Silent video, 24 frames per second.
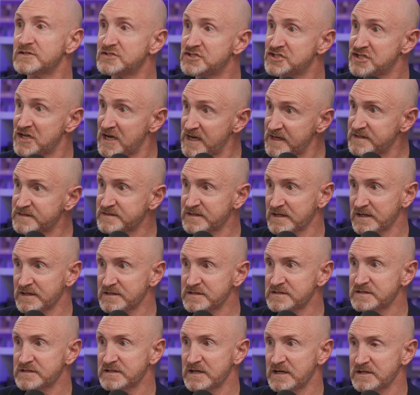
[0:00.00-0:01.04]

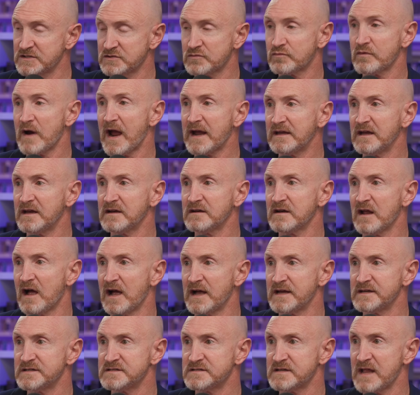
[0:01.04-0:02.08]
Jesus is
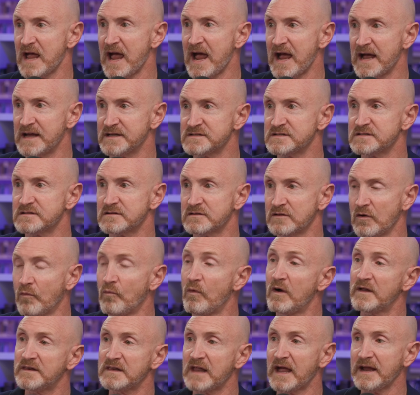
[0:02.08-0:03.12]
recognized as the
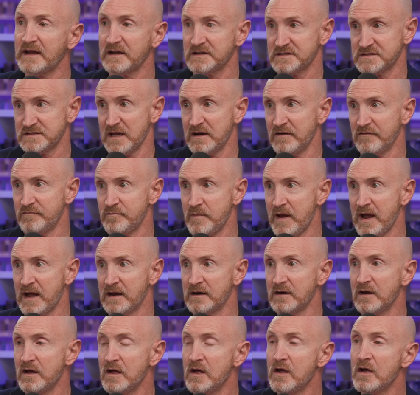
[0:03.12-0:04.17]
one like a Son of
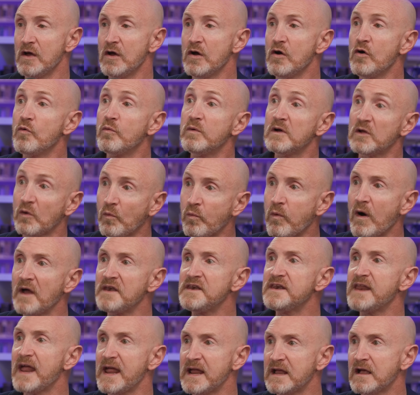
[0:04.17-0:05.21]
Man who will
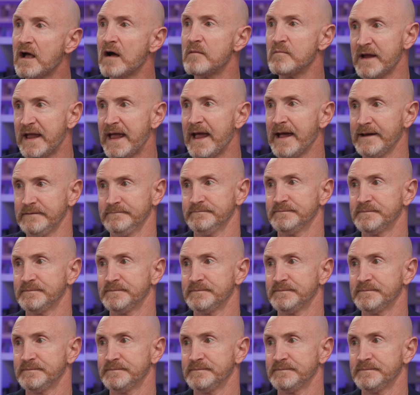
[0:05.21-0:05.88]
one day come again.